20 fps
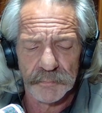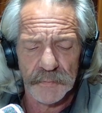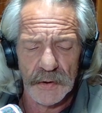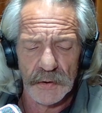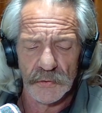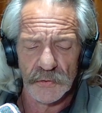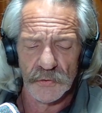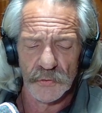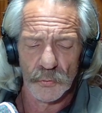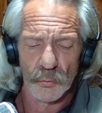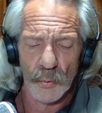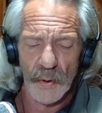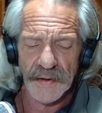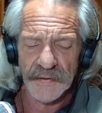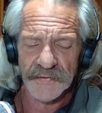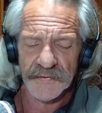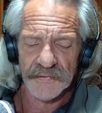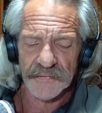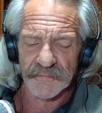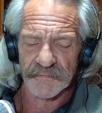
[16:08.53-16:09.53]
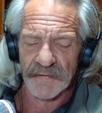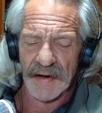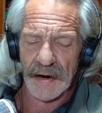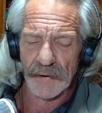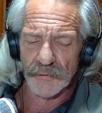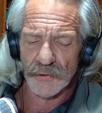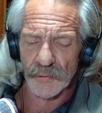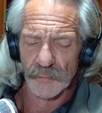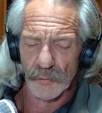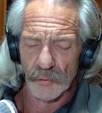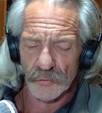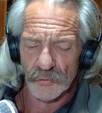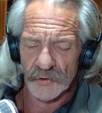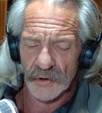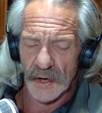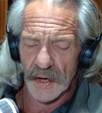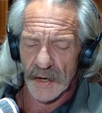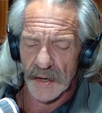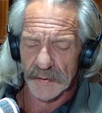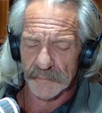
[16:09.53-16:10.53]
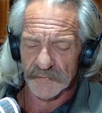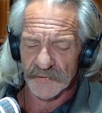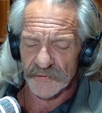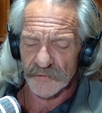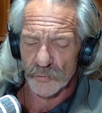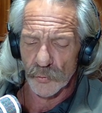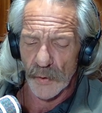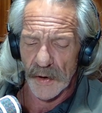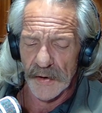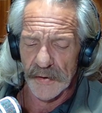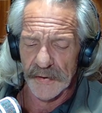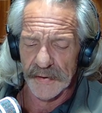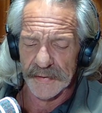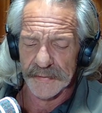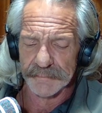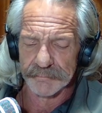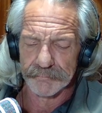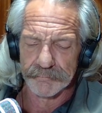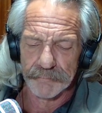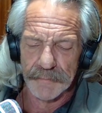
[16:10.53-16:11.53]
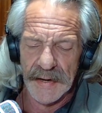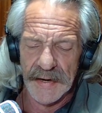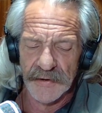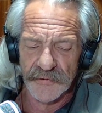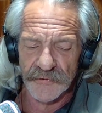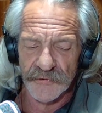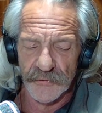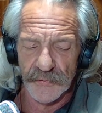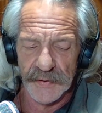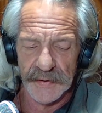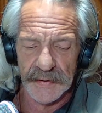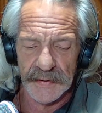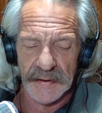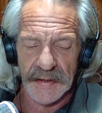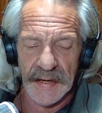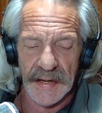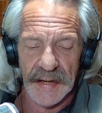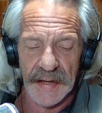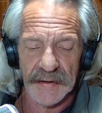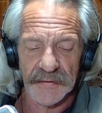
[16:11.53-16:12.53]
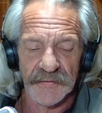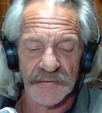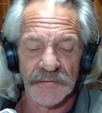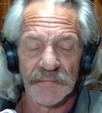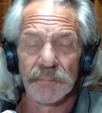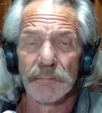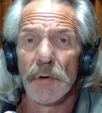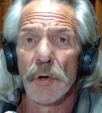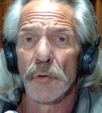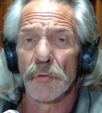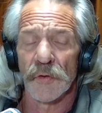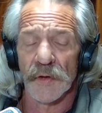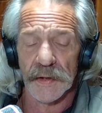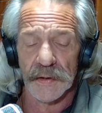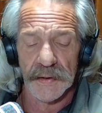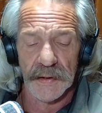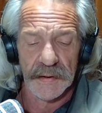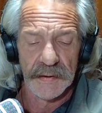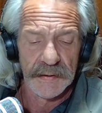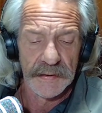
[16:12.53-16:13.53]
who wastes valuable time squaring, measuring, and smoothing